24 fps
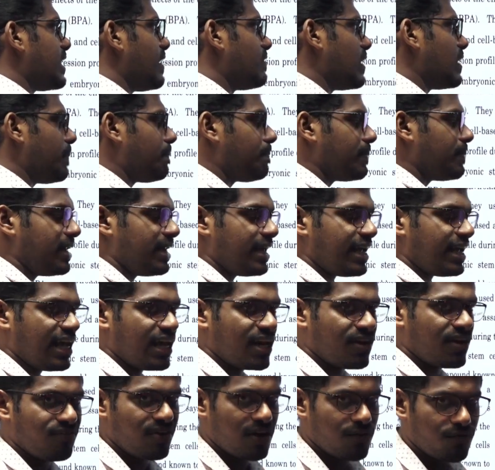development
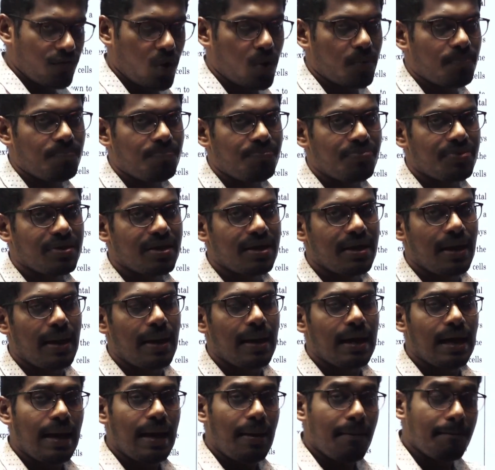in vivo.
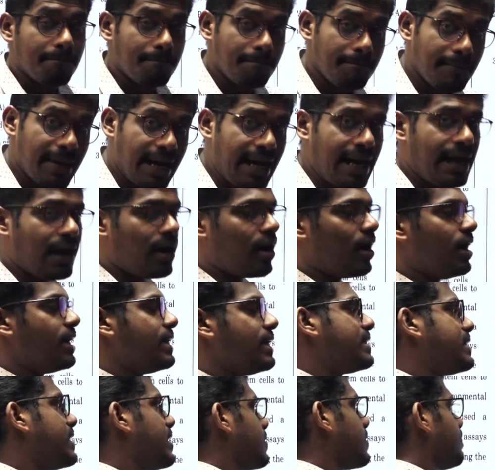May
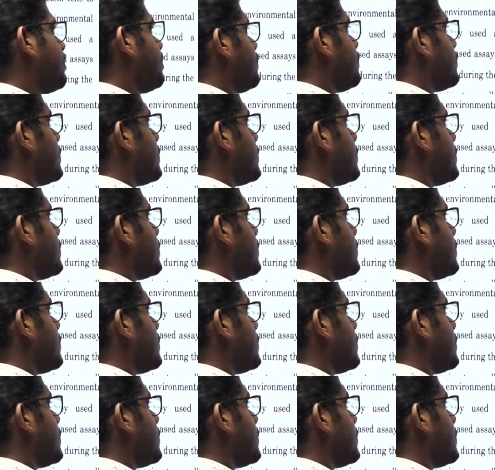alter.